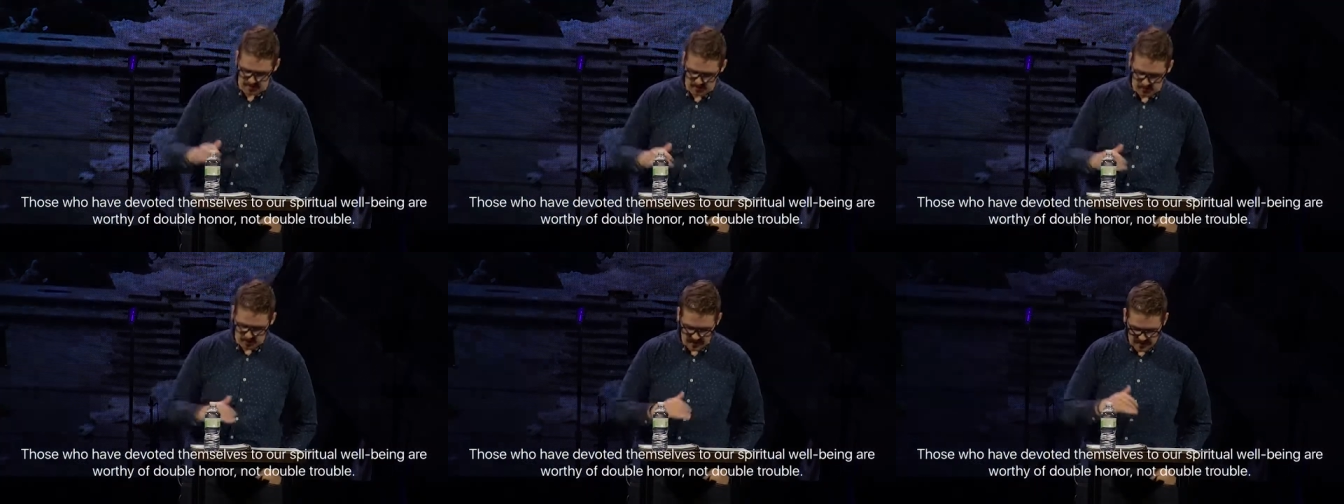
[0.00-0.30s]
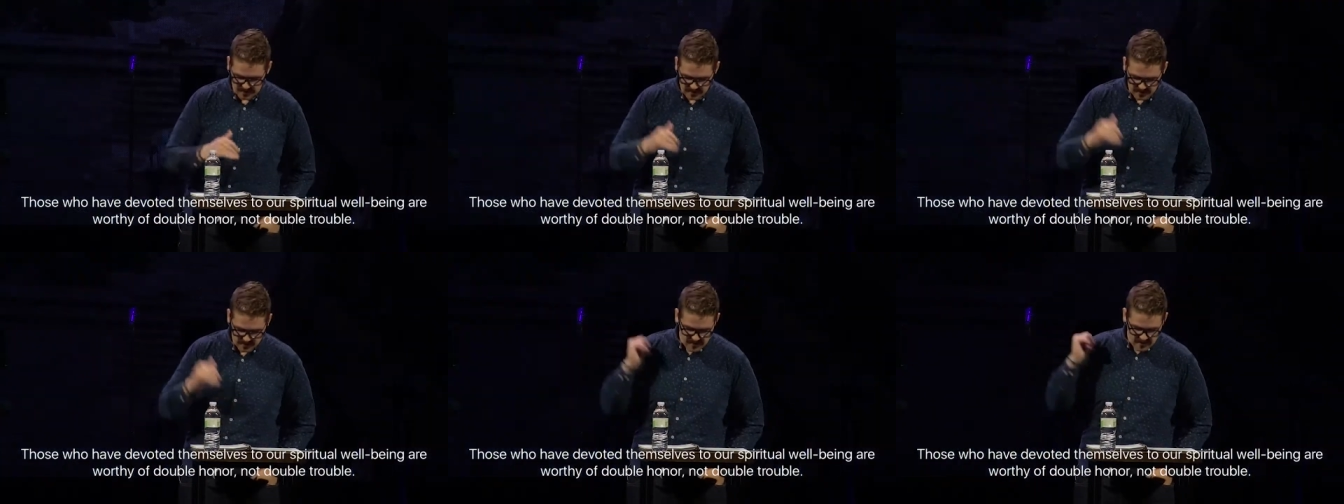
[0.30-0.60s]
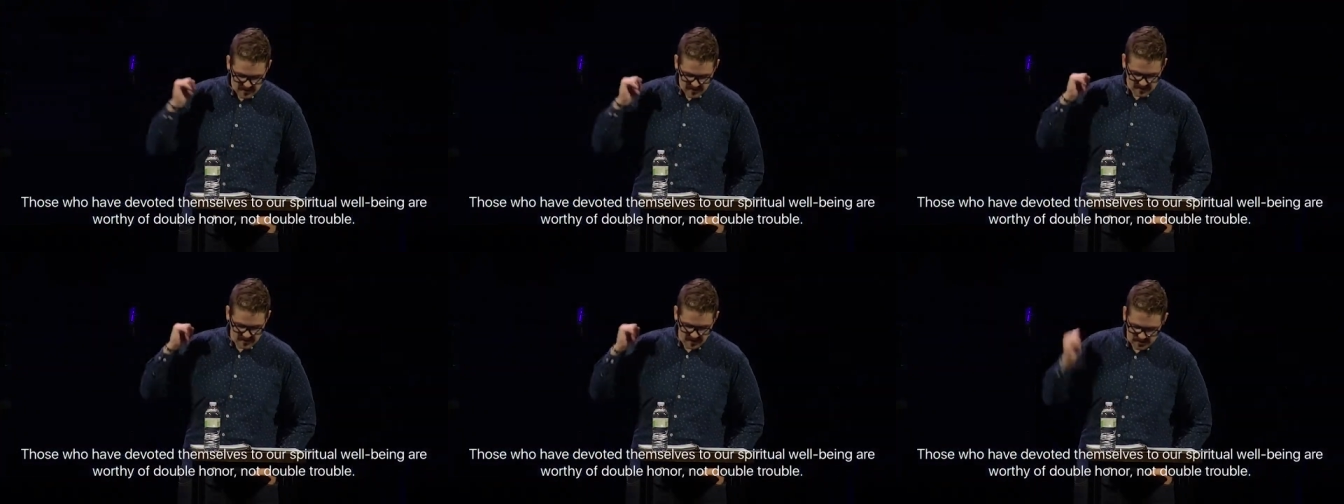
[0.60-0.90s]
a point,
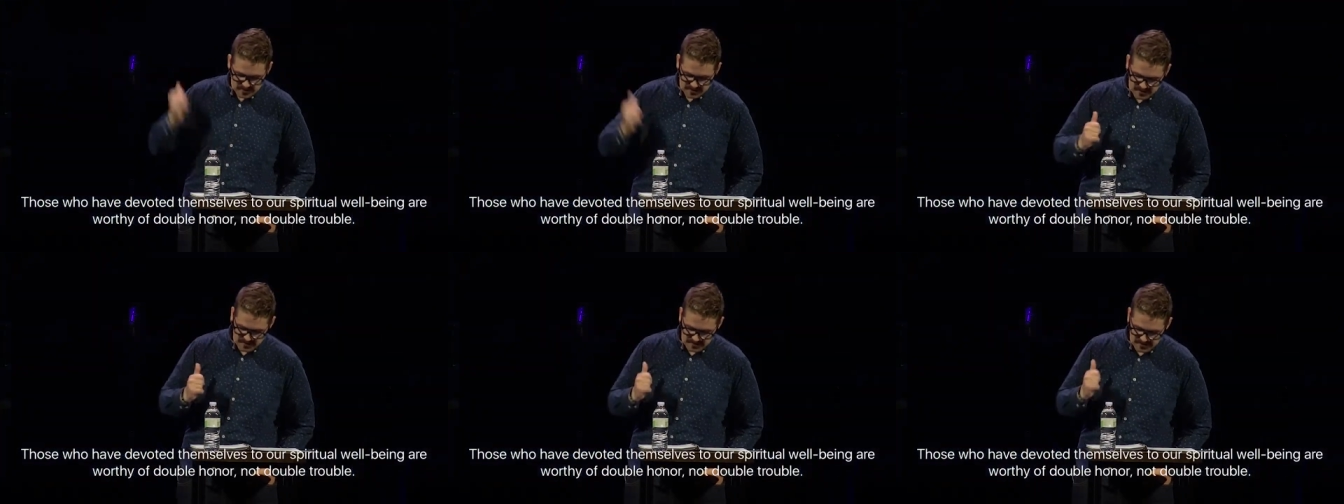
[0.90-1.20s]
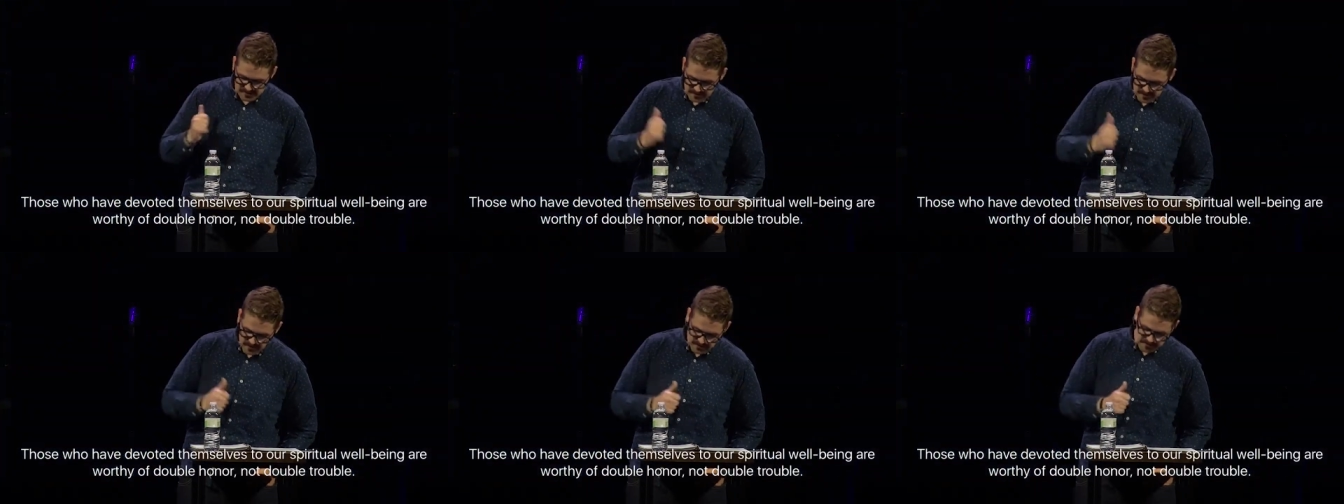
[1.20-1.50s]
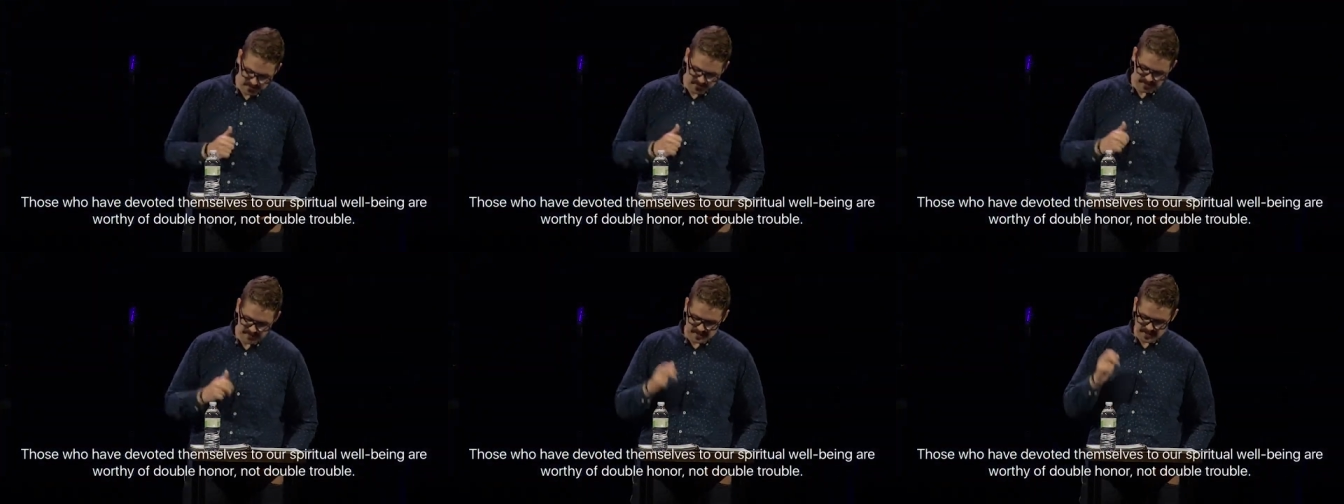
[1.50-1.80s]
those who have
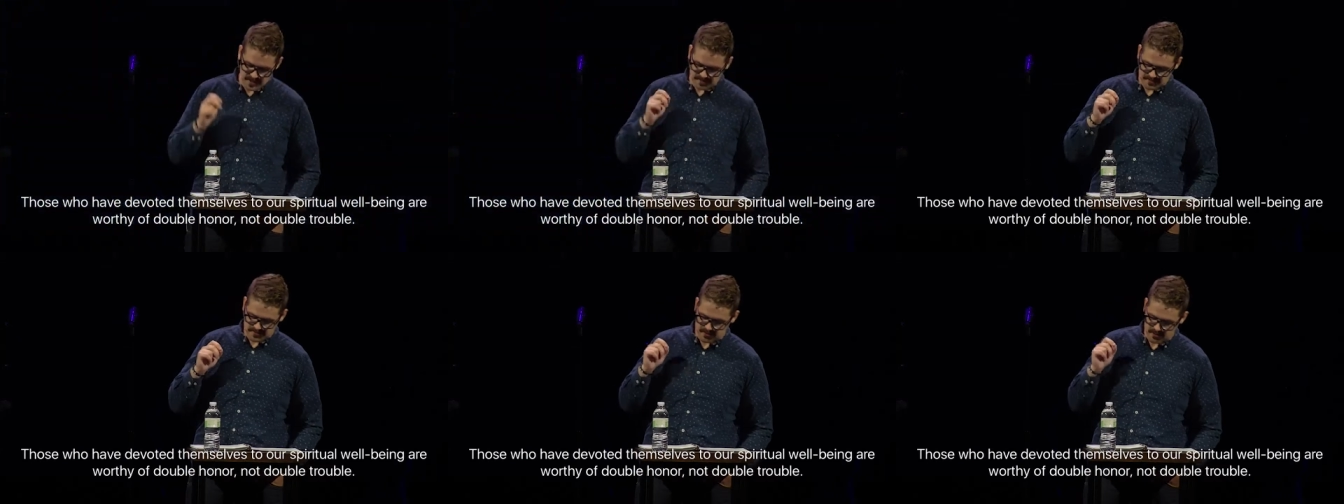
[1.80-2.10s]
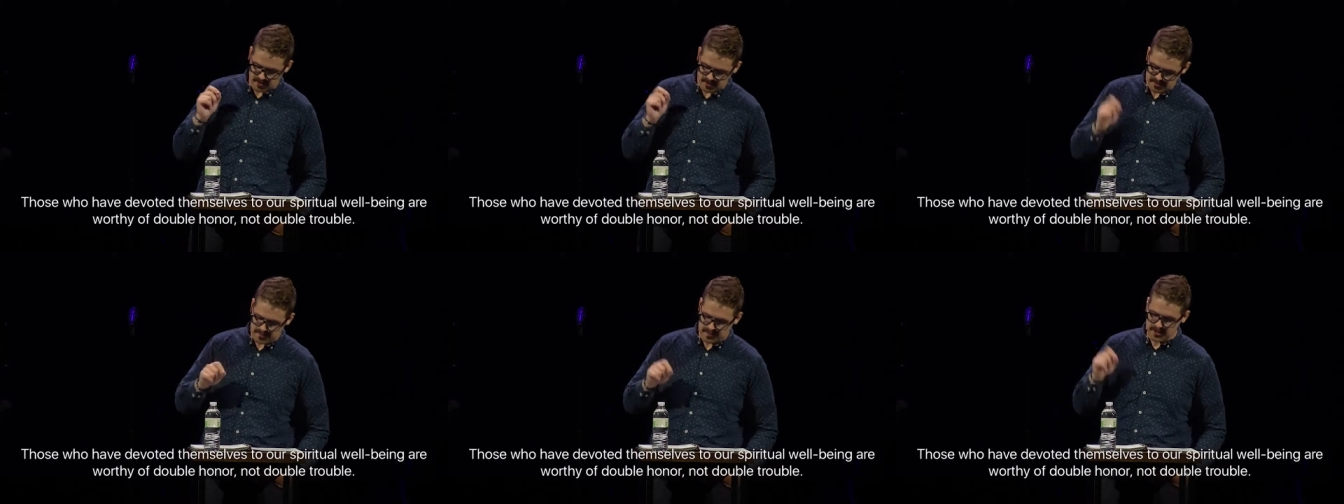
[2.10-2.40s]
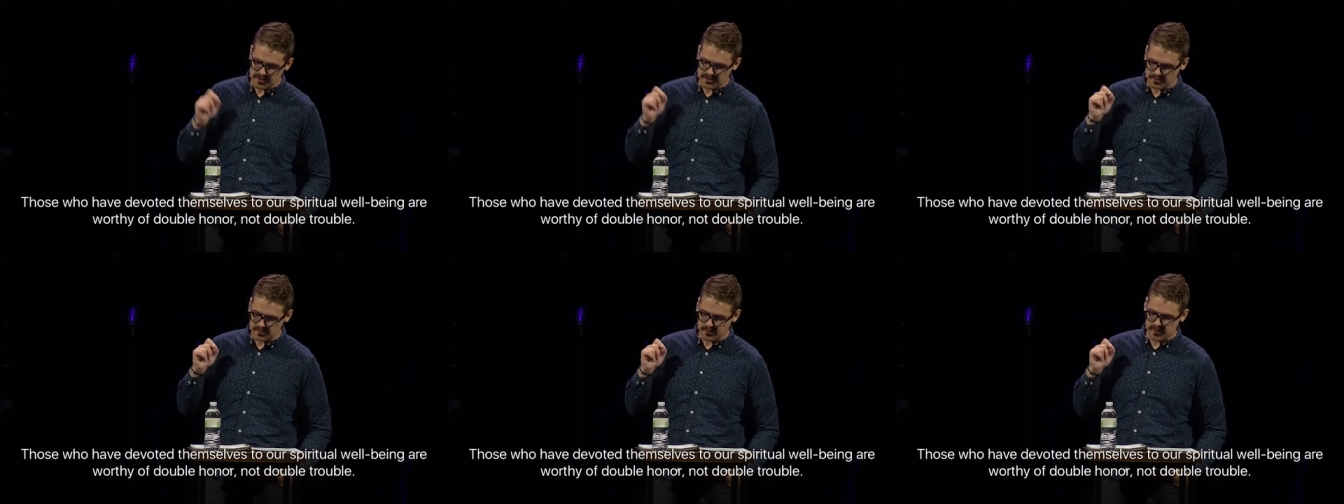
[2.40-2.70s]
devoted themselves to our
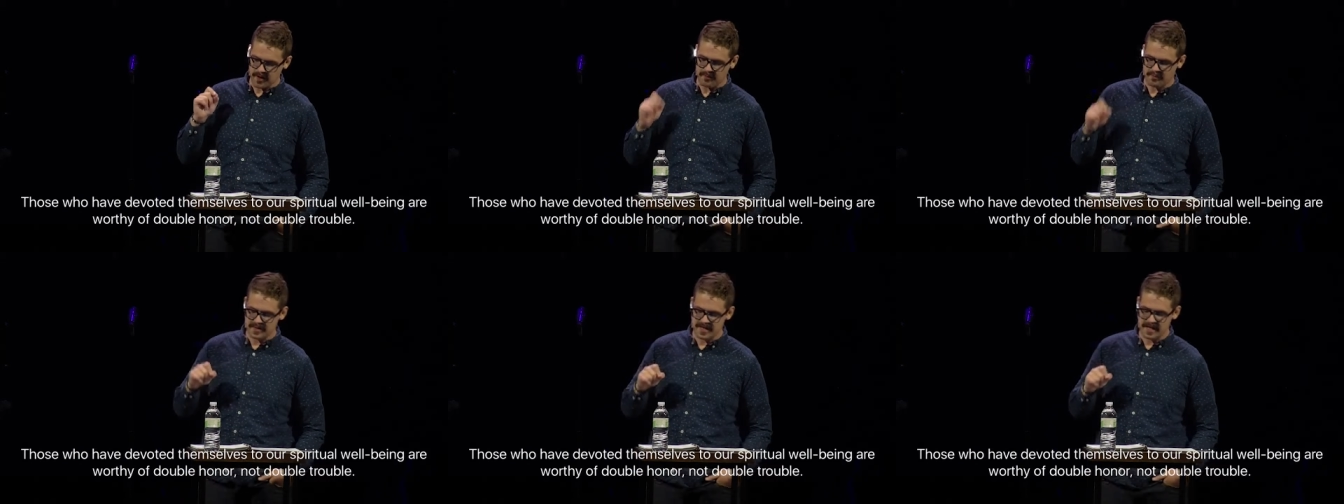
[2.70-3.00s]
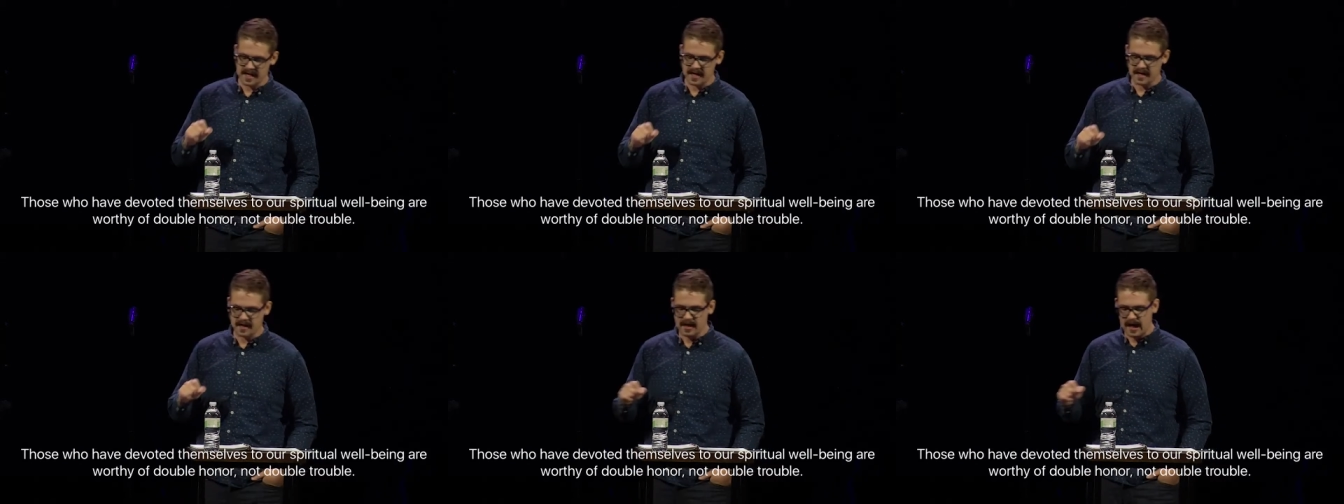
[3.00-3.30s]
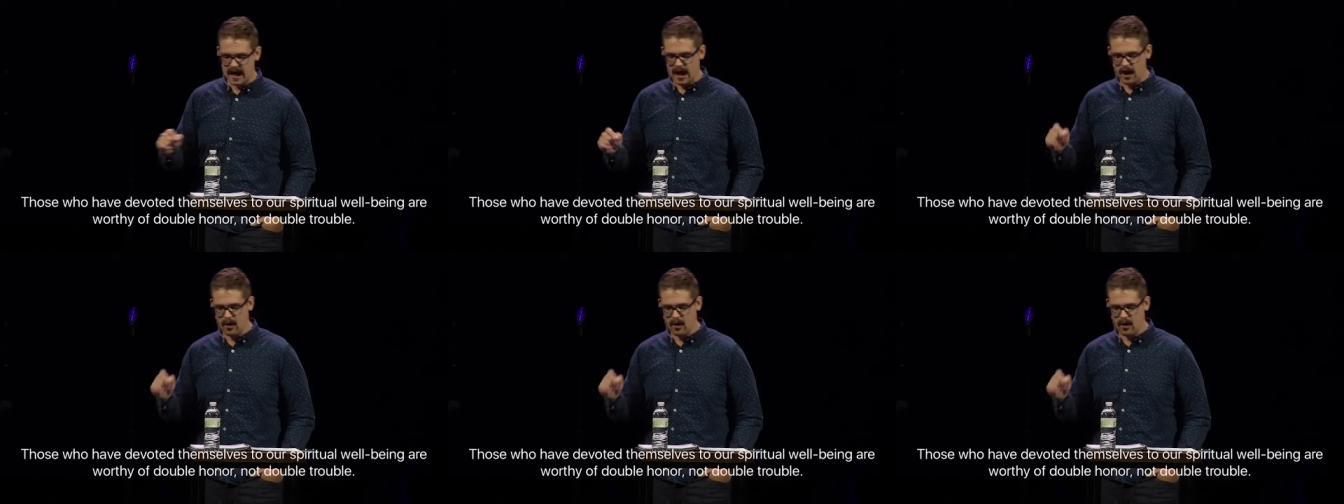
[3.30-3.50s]
spiritual well-being